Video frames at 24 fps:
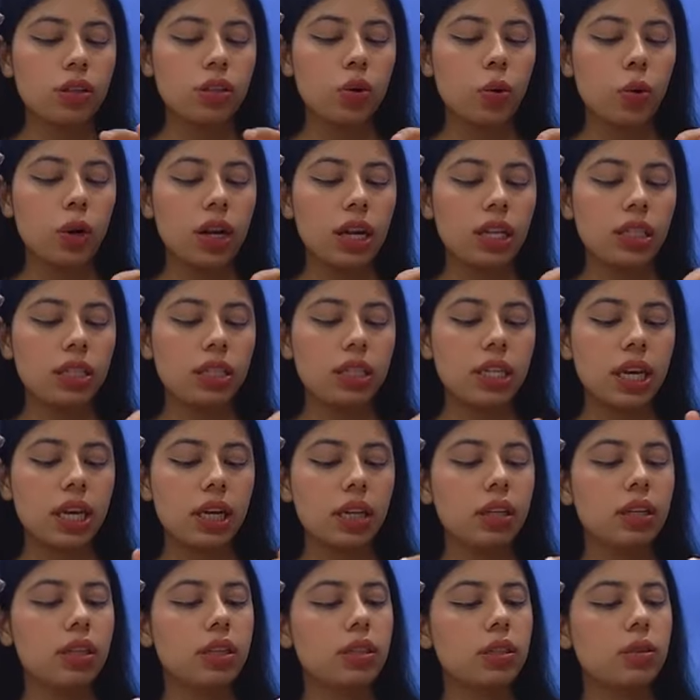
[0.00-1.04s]
So let's
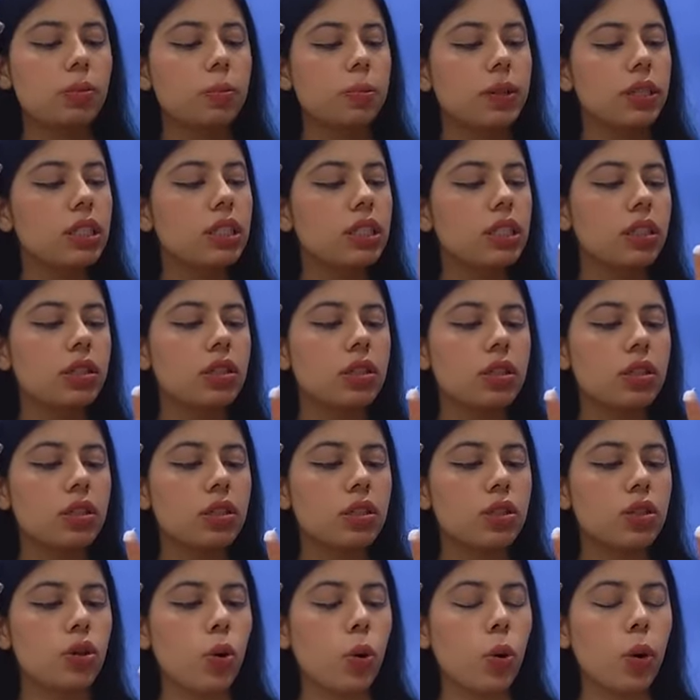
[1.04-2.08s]
take a little bit.
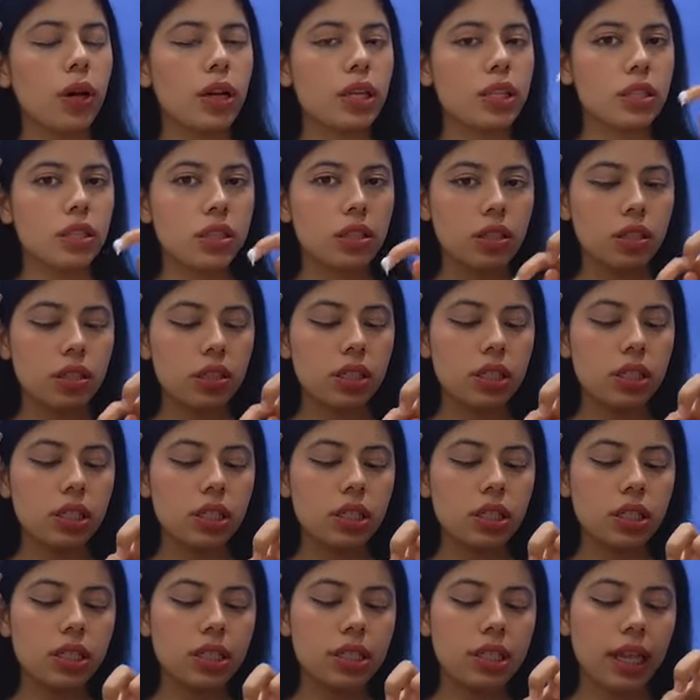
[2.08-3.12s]
So it's a
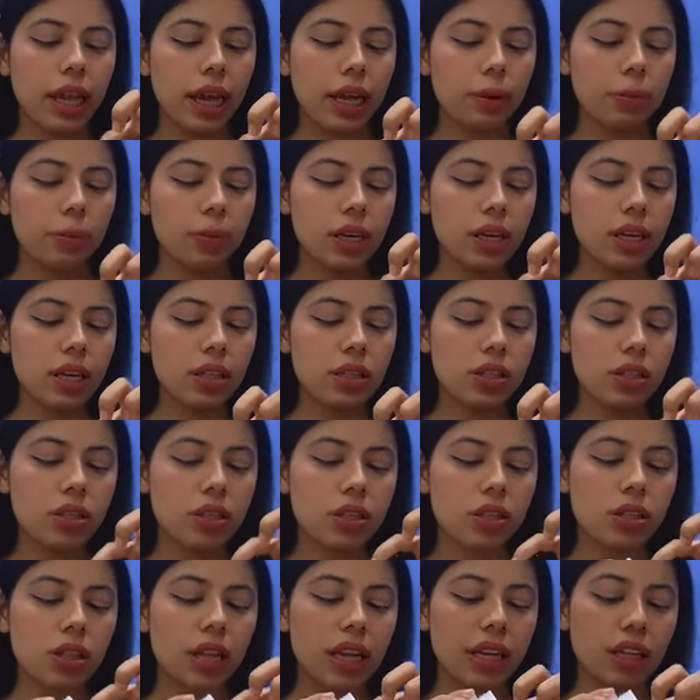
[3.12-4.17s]
little slimy,
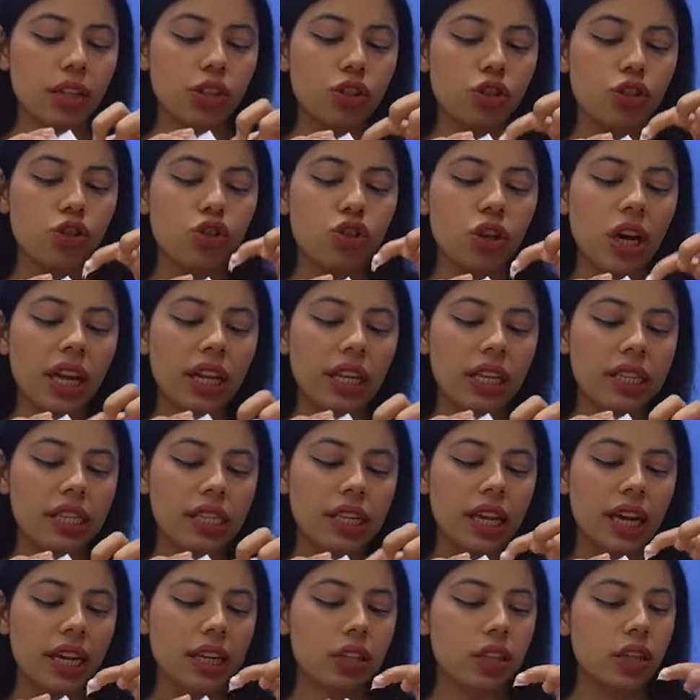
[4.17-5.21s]
it's like
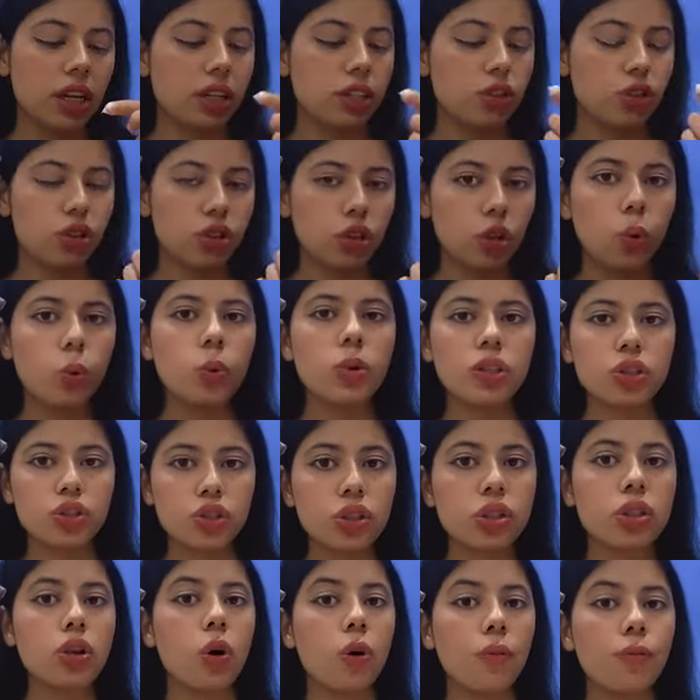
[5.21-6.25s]
jelly like texture, which
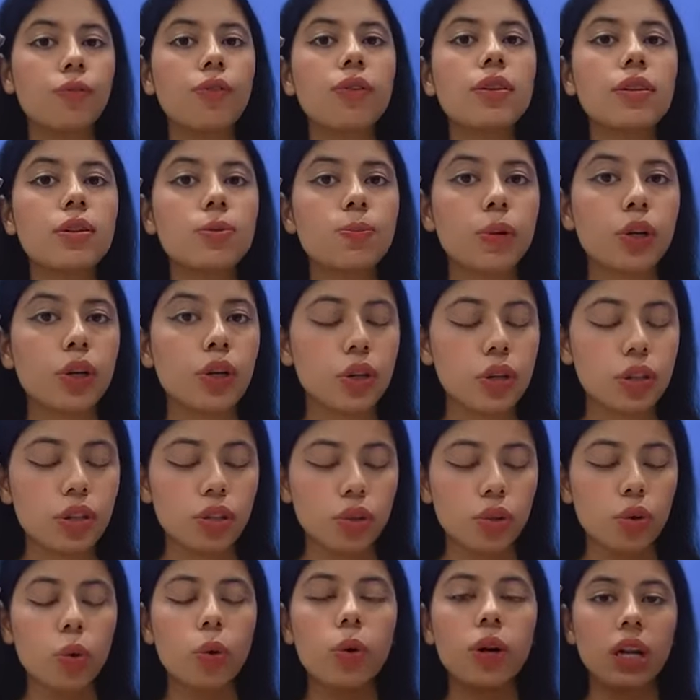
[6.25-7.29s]
is obvious
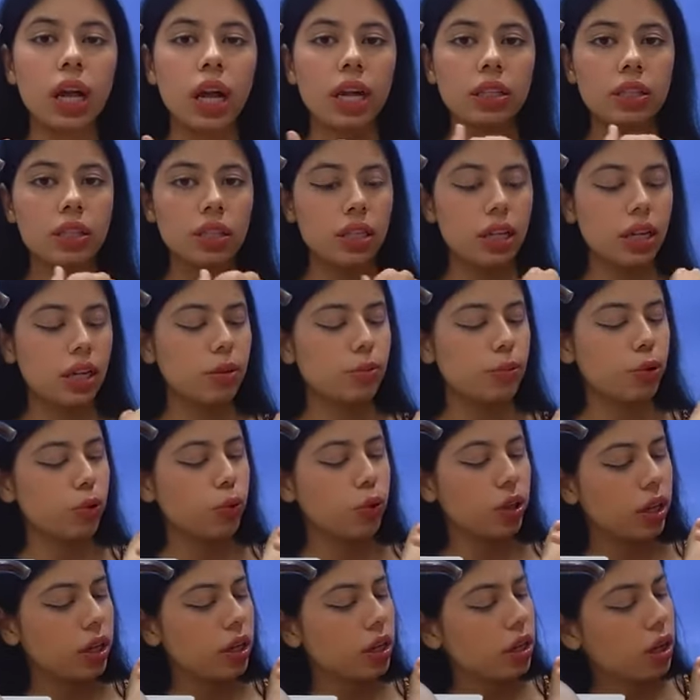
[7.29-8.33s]
because, you know, it has snail
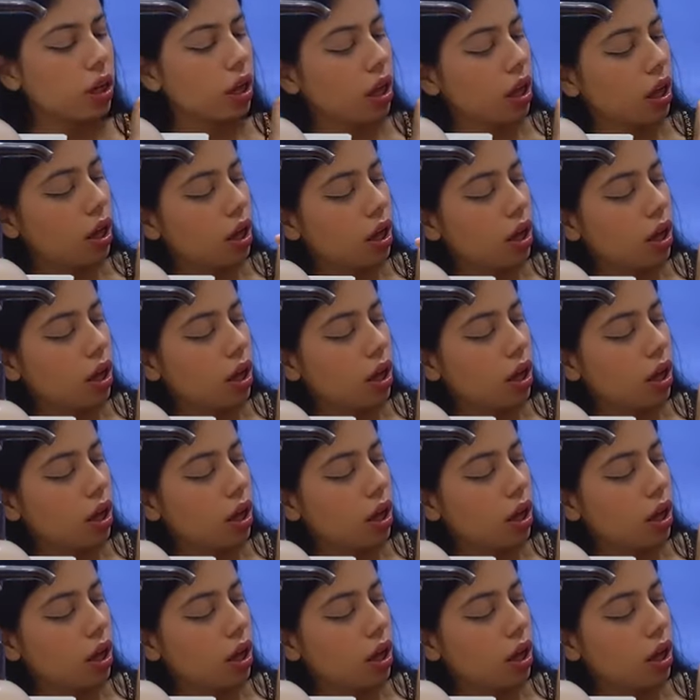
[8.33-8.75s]
mucin.